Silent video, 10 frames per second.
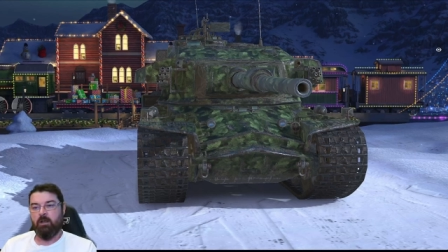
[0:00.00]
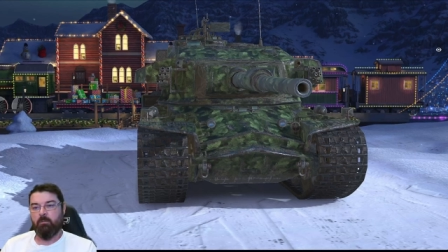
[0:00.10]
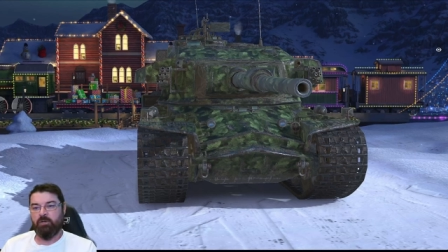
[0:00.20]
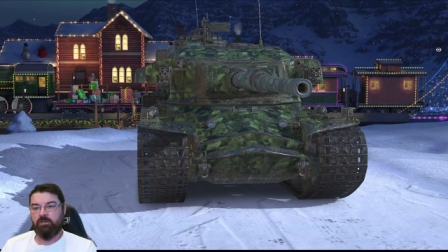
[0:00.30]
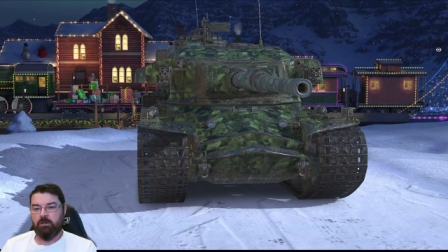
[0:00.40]

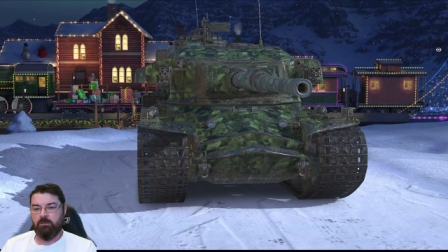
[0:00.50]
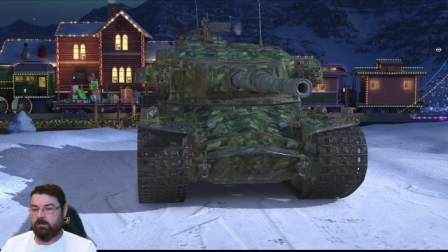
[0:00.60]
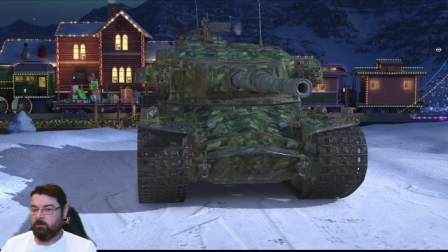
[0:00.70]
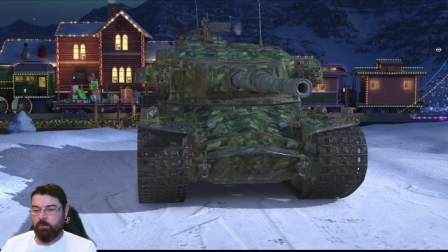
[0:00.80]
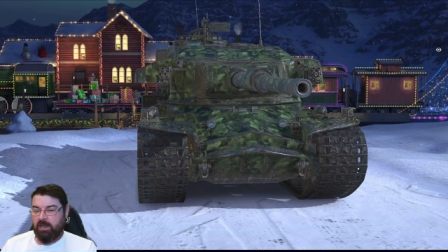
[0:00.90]
But don't
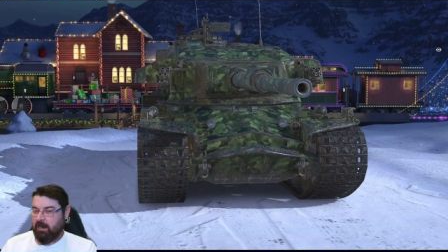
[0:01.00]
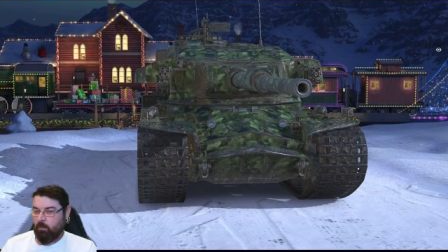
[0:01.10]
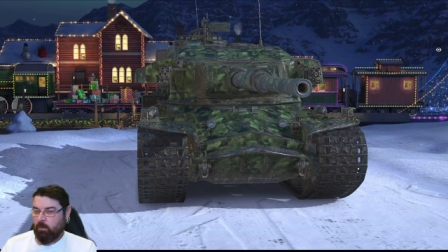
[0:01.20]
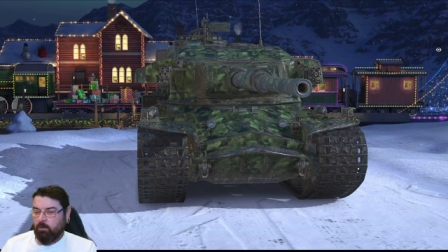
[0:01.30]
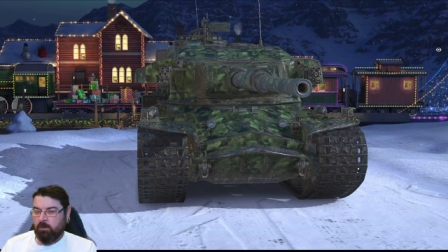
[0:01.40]
despair; it
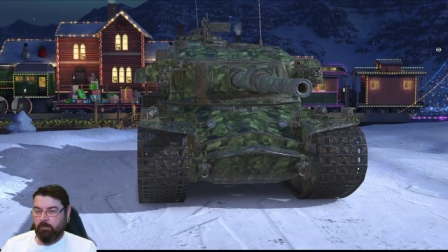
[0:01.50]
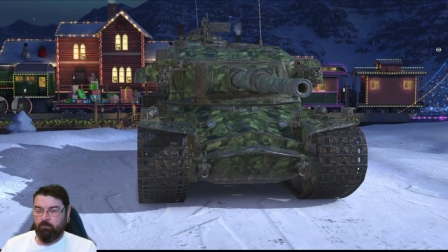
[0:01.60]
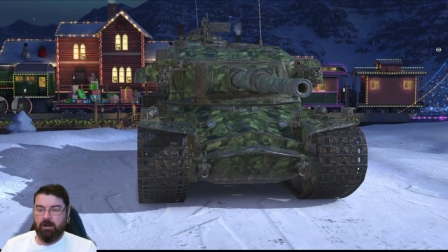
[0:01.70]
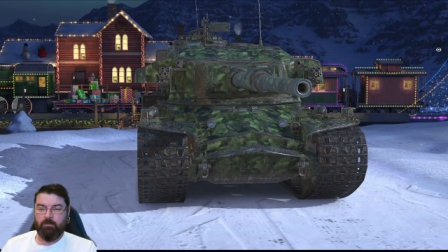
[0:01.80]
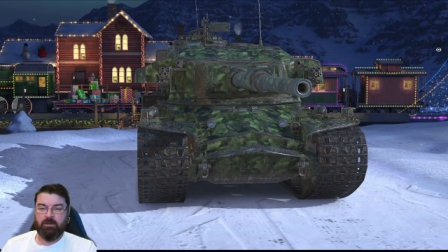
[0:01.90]
will come
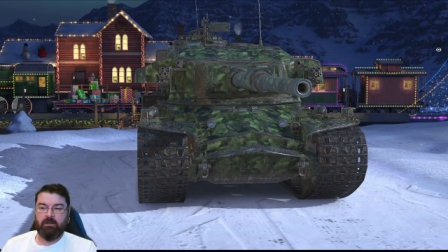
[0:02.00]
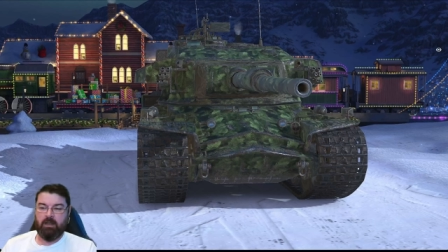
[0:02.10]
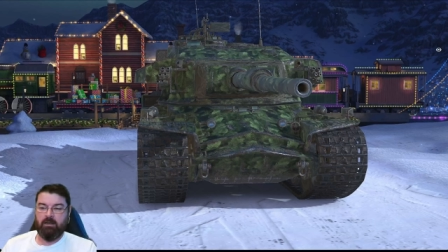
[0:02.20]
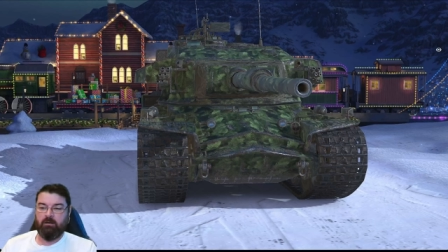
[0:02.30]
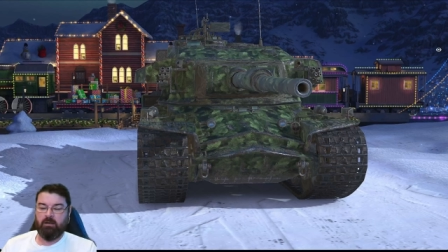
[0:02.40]
around
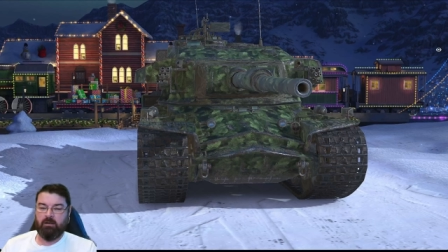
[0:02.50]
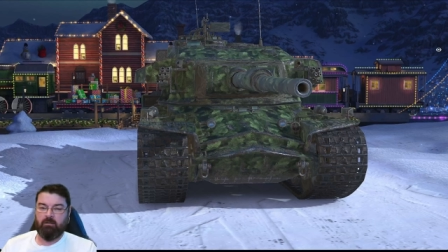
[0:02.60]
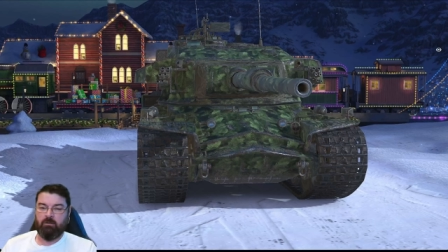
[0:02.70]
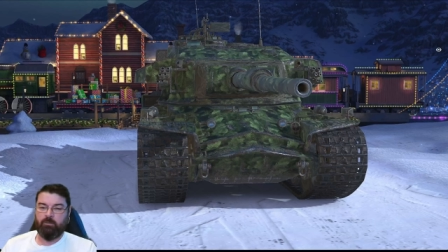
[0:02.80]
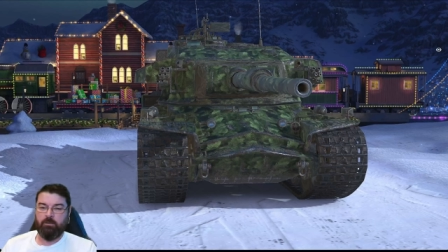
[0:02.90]
again in
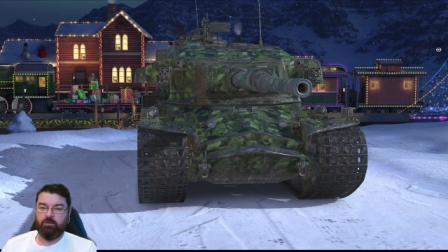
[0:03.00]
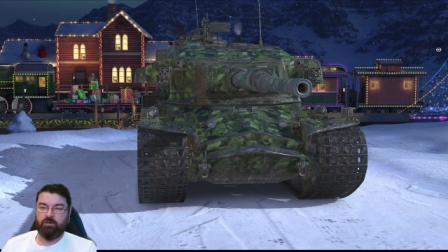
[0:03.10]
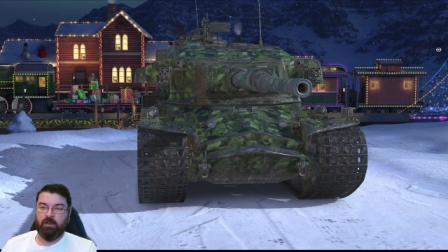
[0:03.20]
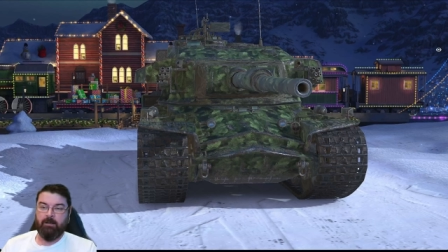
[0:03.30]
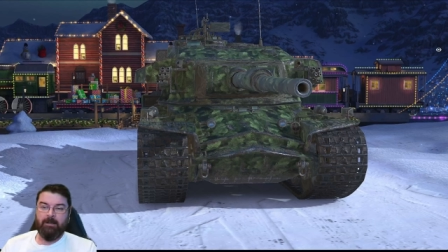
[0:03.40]
the future.